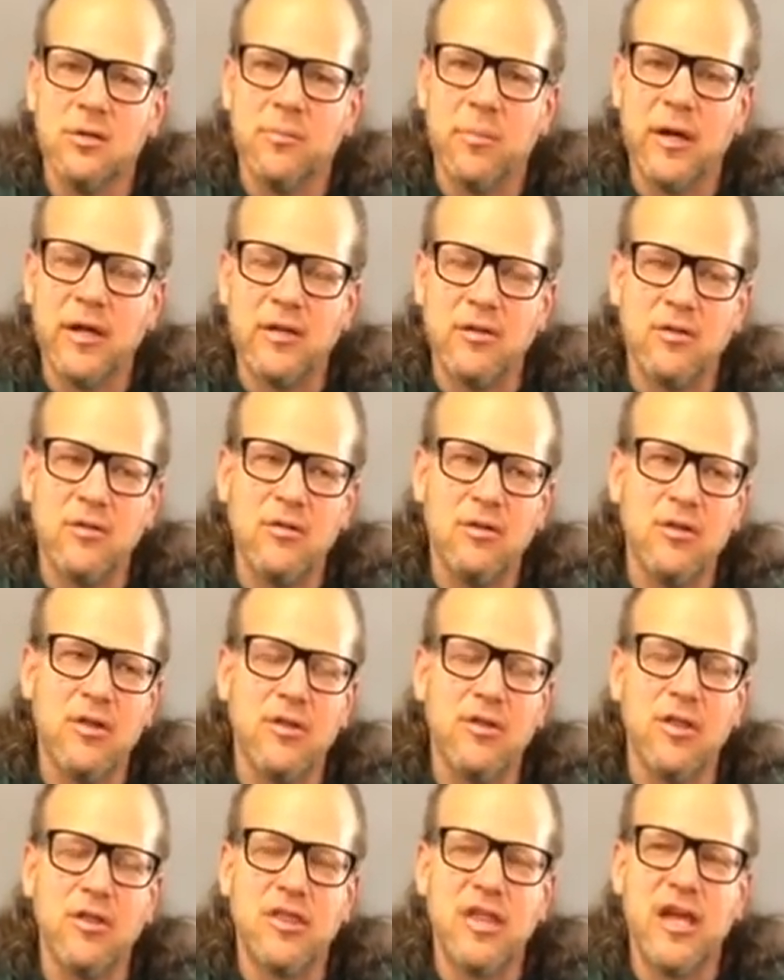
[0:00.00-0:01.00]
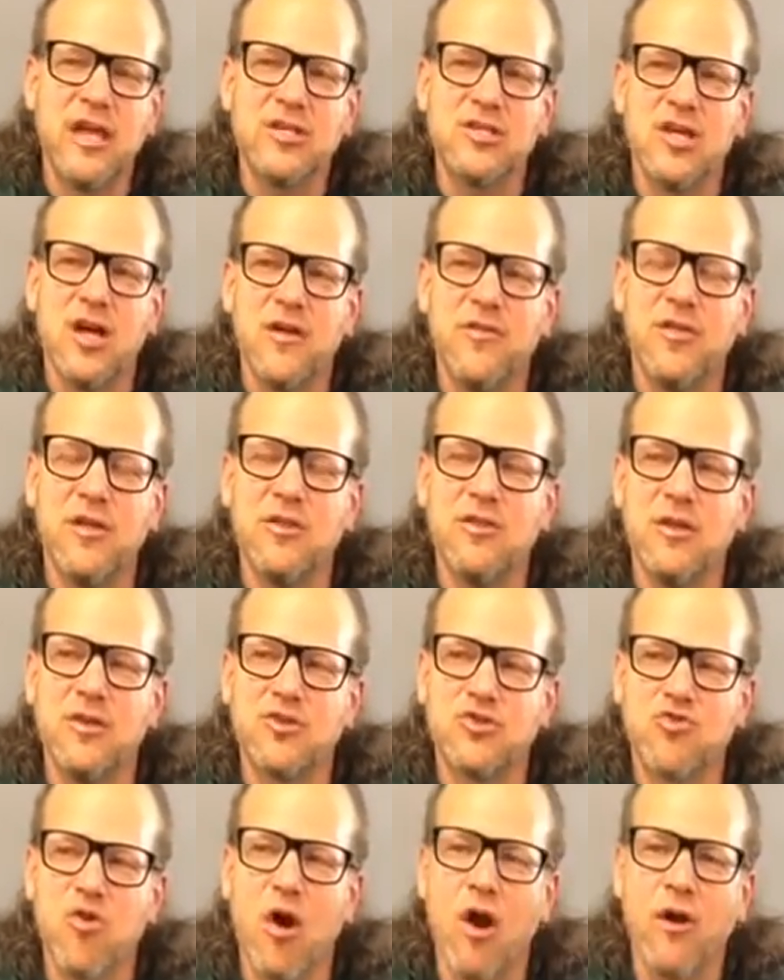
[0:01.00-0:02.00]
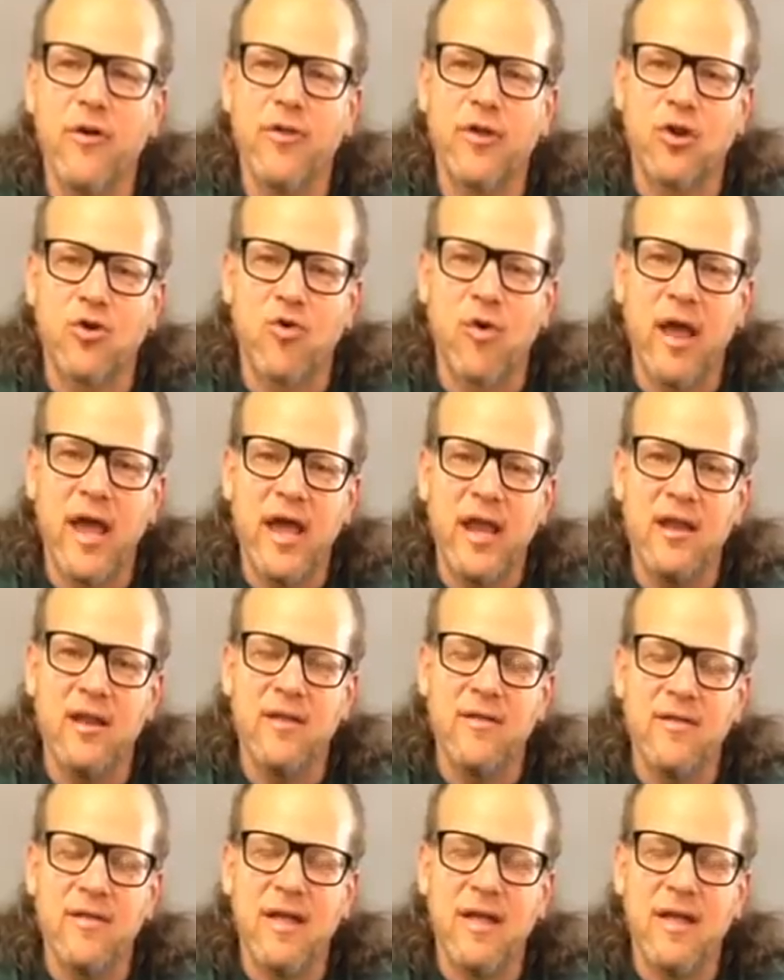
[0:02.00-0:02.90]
But the, the thing is, the, the stronger the crate,